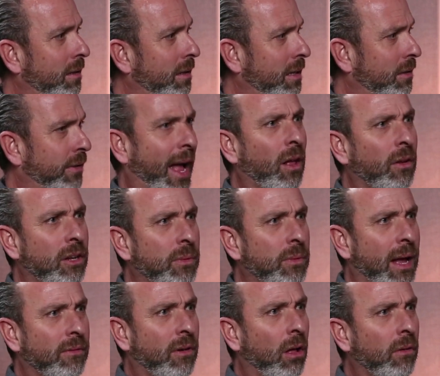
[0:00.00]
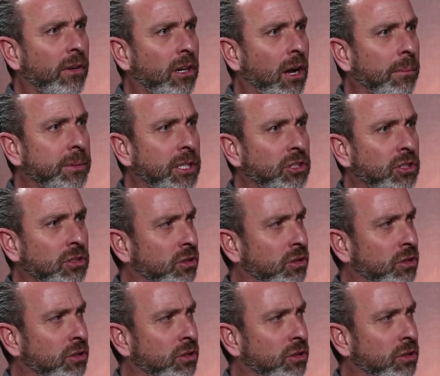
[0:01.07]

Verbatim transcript: in reality, we have all of our competition.